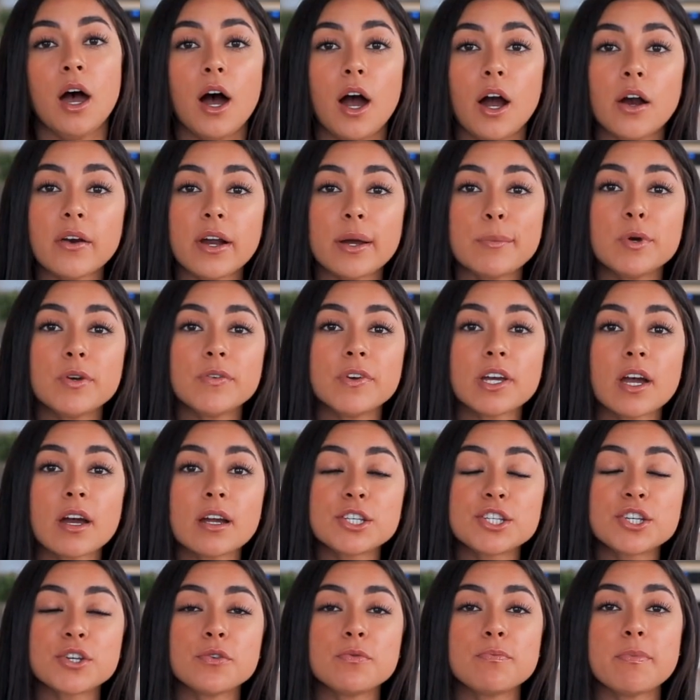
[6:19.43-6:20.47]
All right, moving
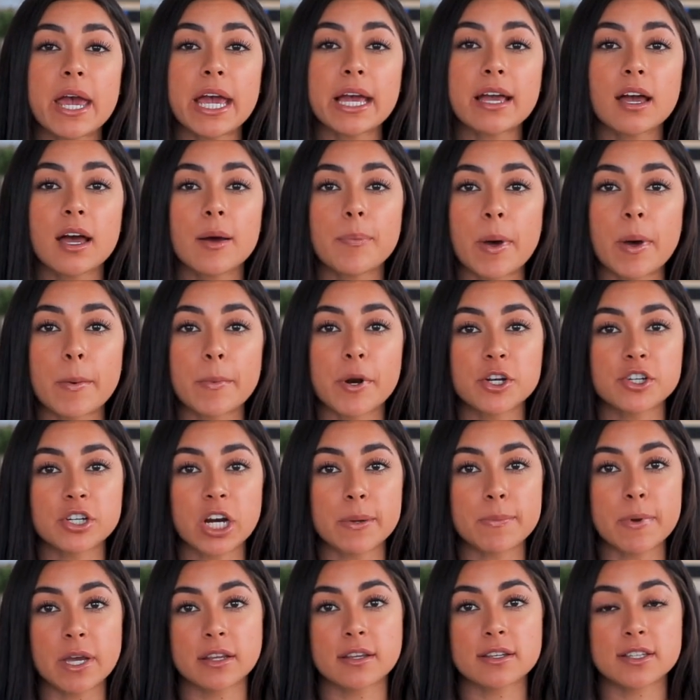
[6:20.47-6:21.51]
on to makeup. I'm going to try
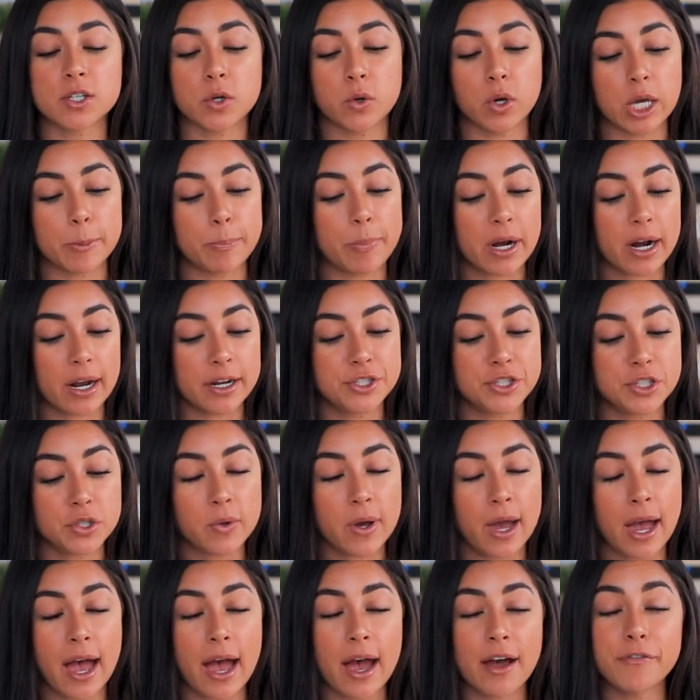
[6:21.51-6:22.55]
and make this quick, but I do
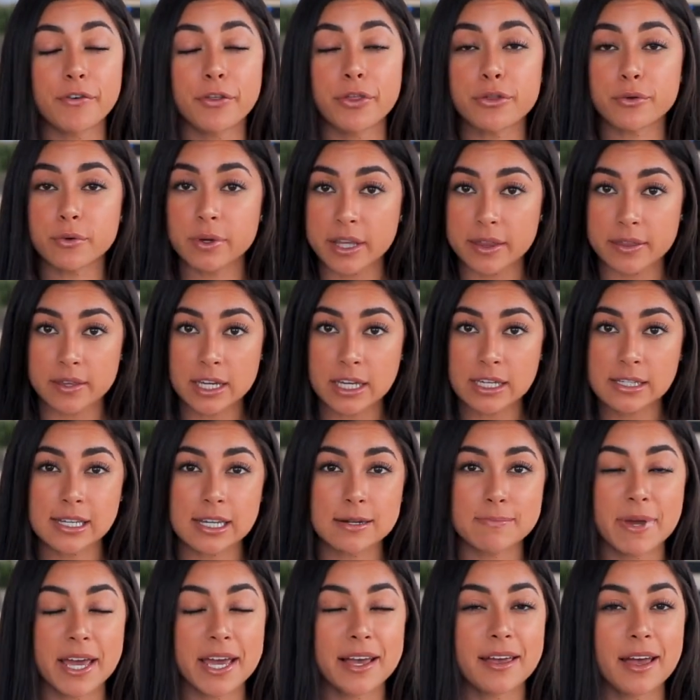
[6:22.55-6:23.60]
have three things
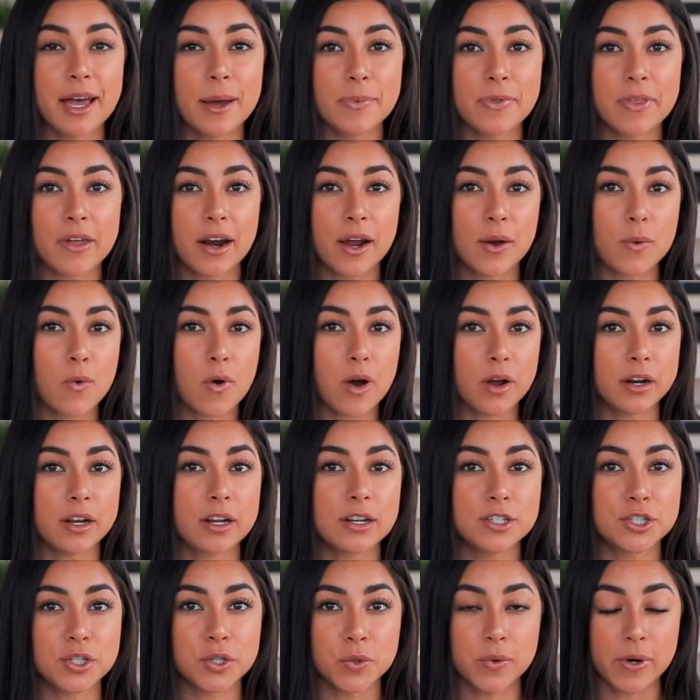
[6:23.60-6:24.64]
in makeup that I
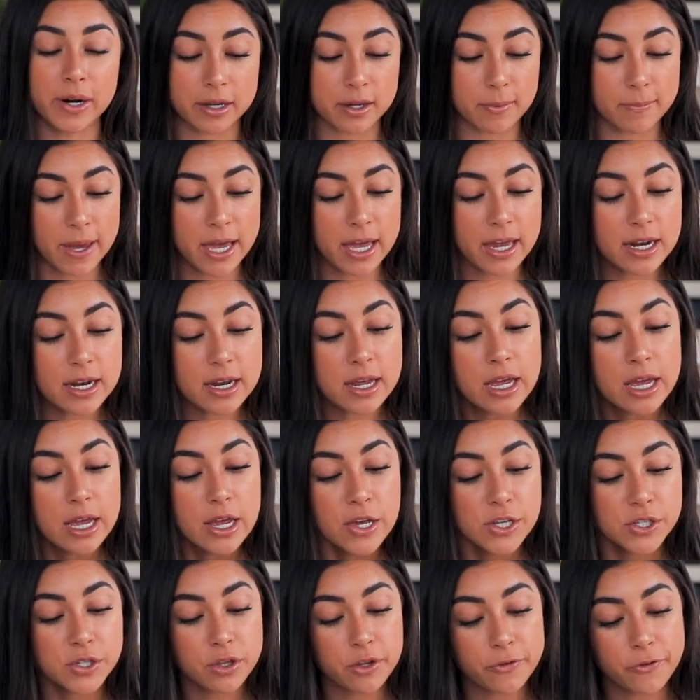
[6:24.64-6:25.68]
wanted to recommend.
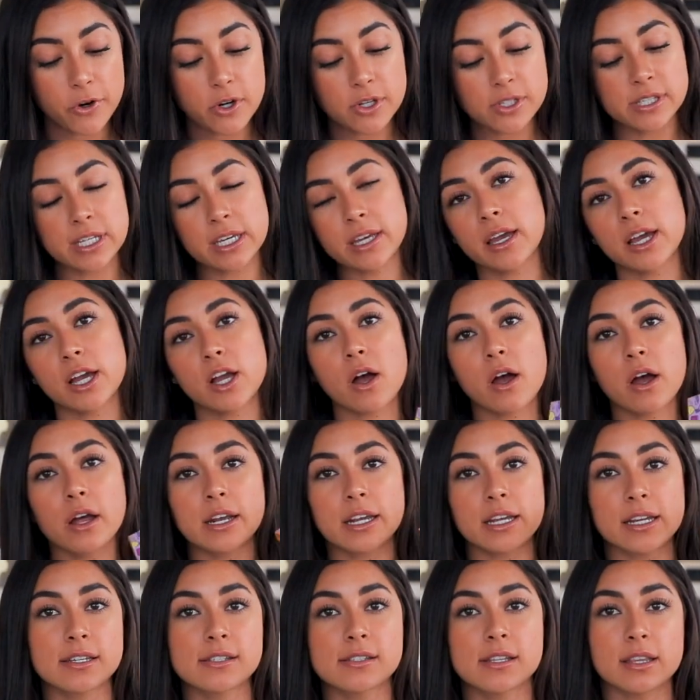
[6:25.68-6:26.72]
So the first thing I got
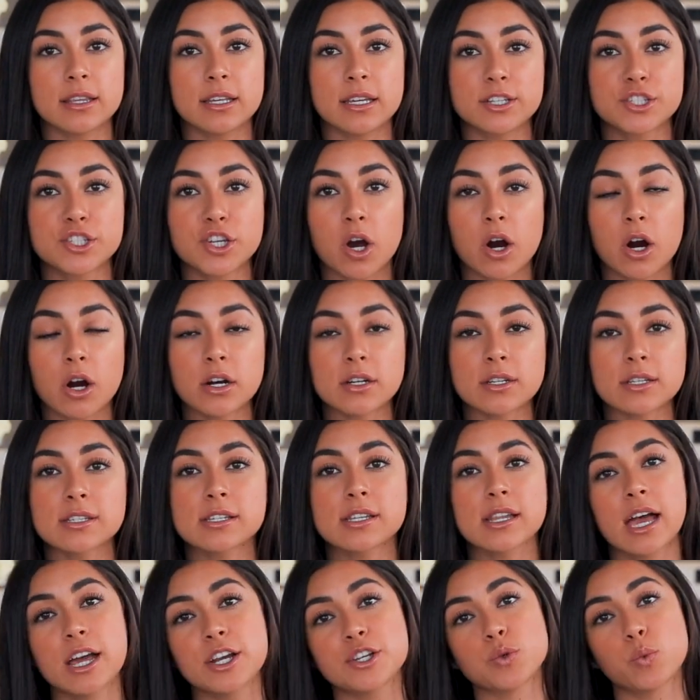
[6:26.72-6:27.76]
is the Tarte
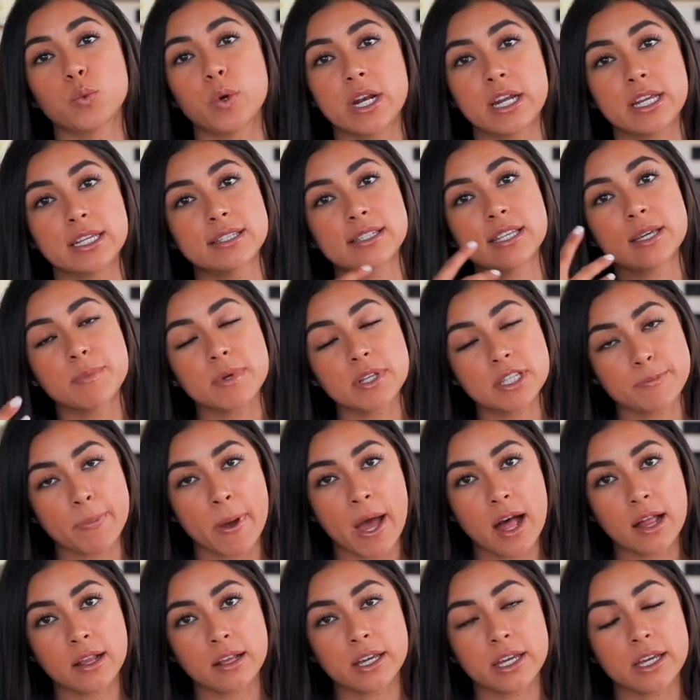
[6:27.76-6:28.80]
slash Whitney Simmons
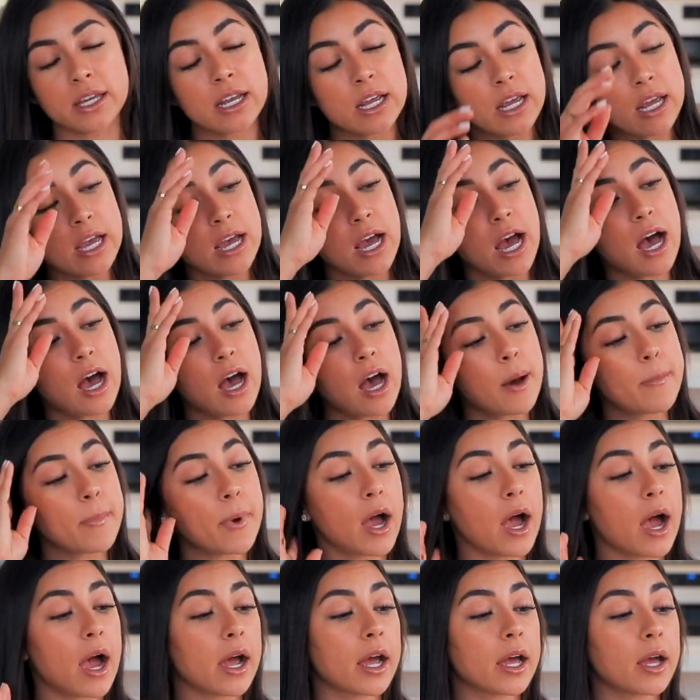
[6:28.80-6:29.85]
palette. Um,
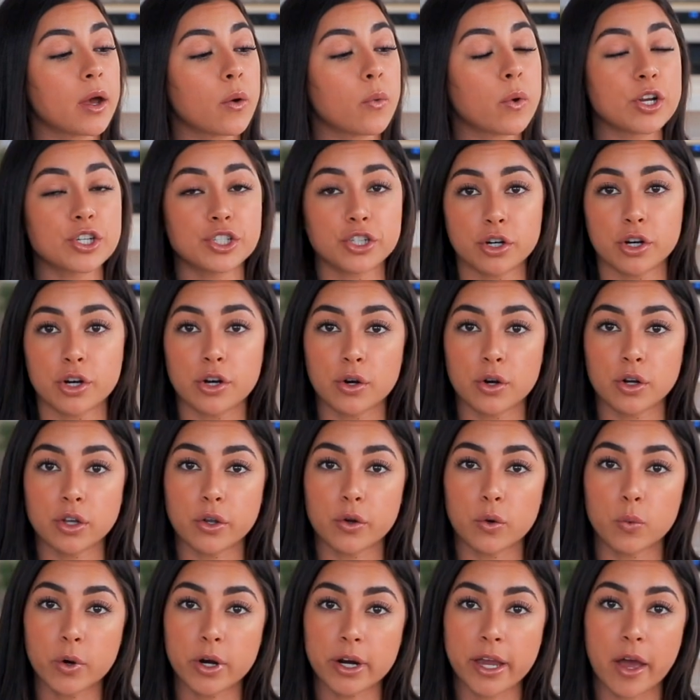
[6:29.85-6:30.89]
I went to her
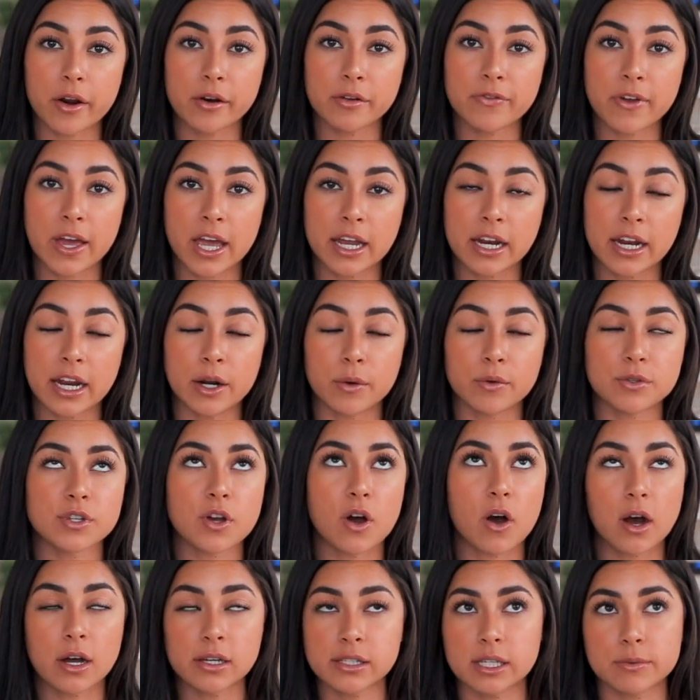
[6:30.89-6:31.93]
little workout event, and it was
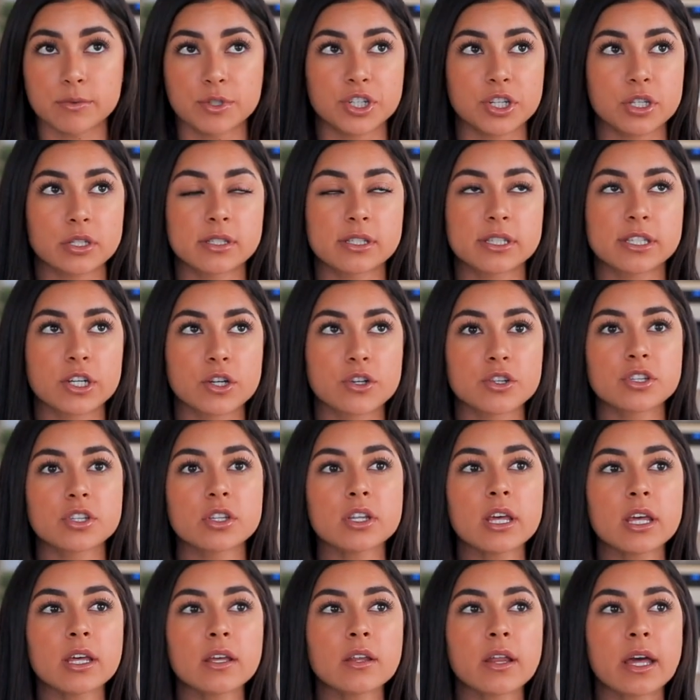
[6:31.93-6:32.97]
awesome. She is
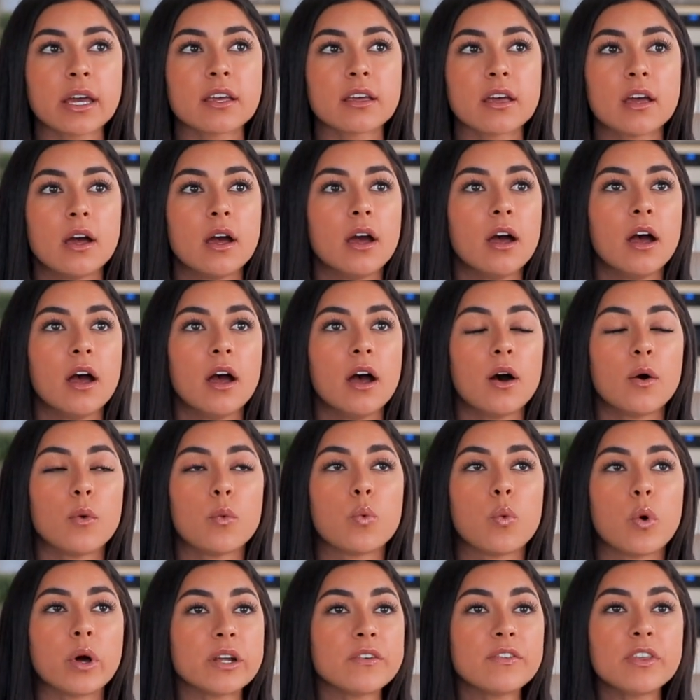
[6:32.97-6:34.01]
seriously, like,
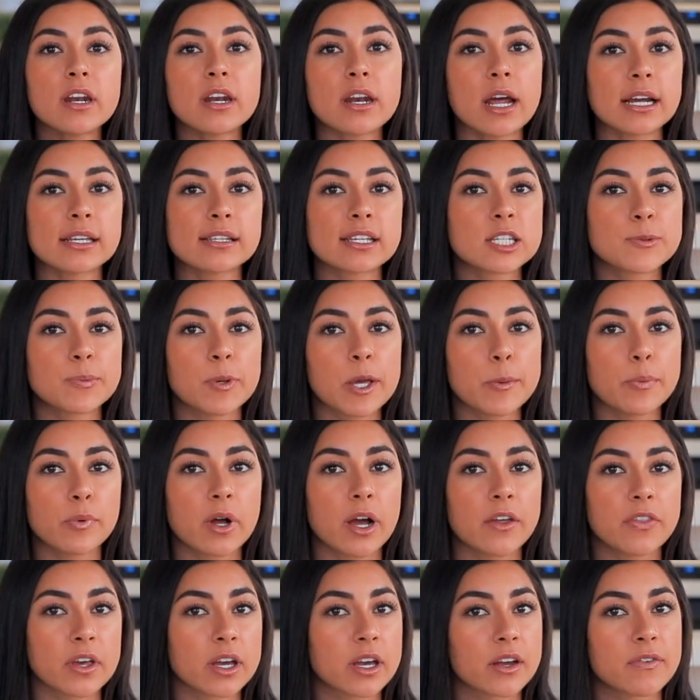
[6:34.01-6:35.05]
one of the nicest people
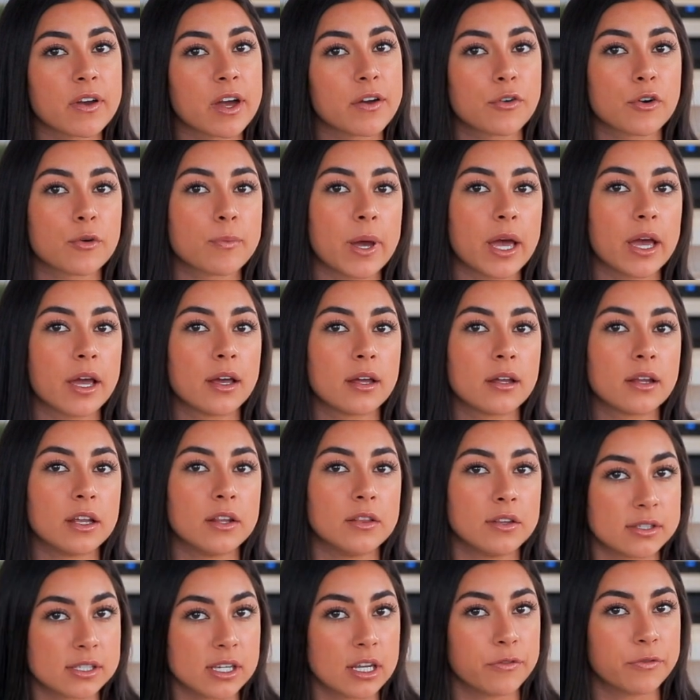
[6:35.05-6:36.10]
I think I've ever met in
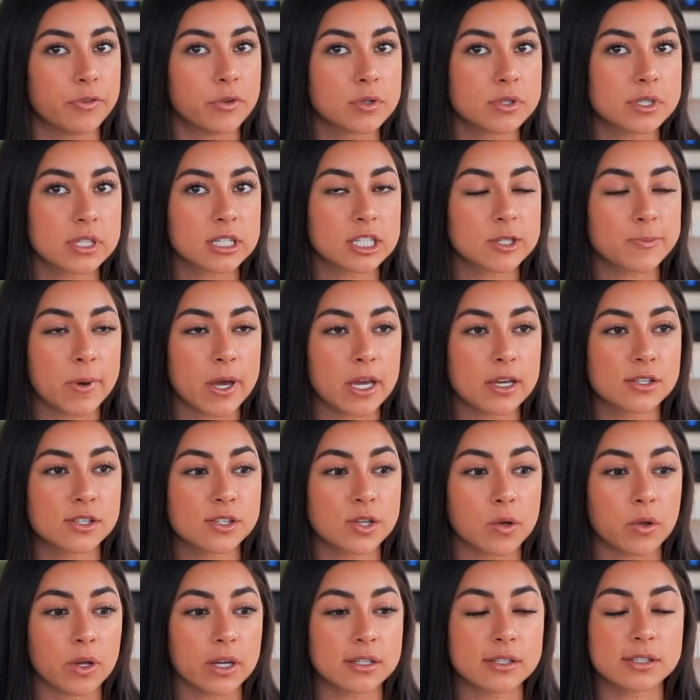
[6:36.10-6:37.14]
this influencing space.
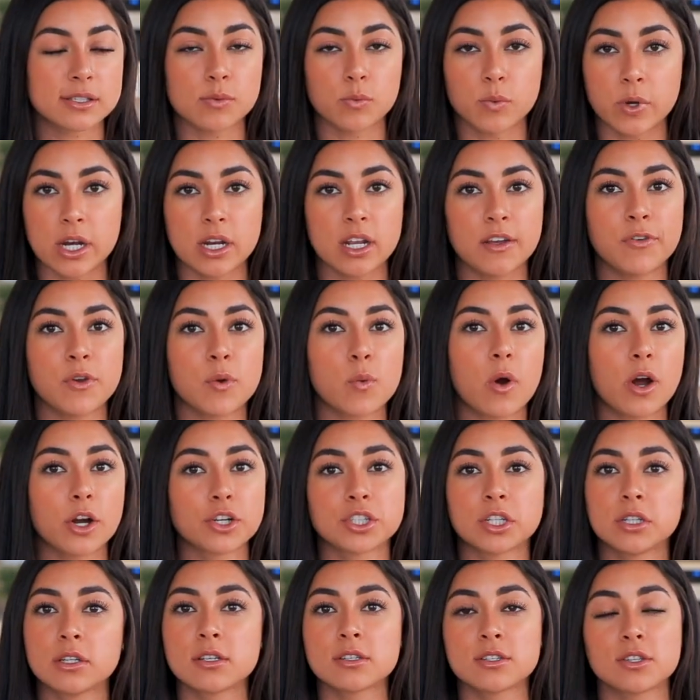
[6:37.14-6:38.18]
So, like, Whitney, if you're
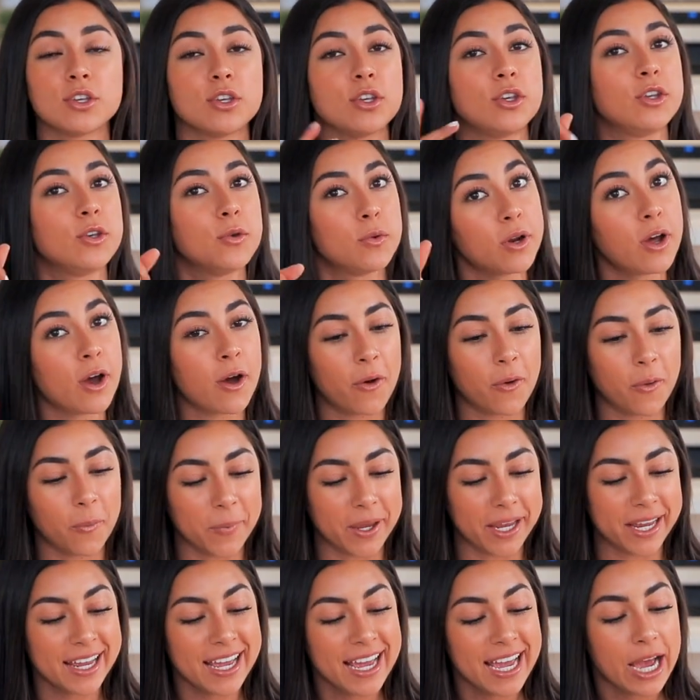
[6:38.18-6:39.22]
watching this, you to
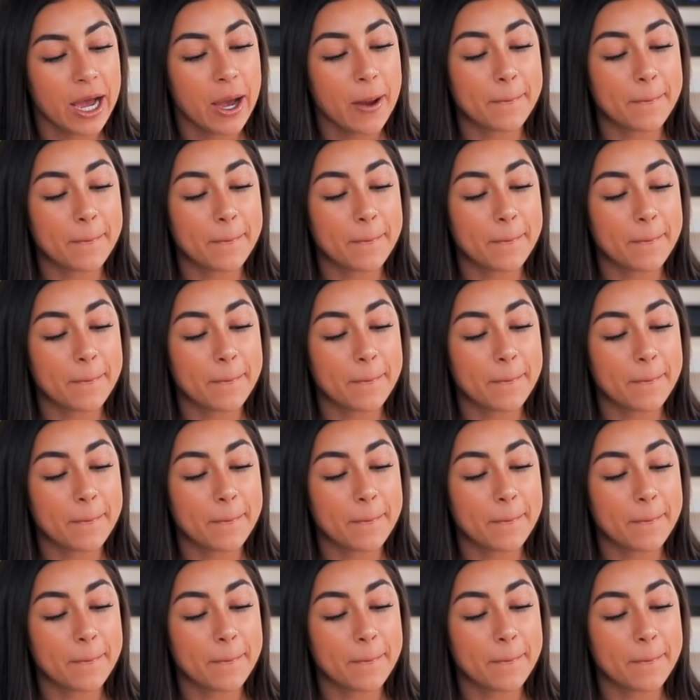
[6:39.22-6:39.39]
homie.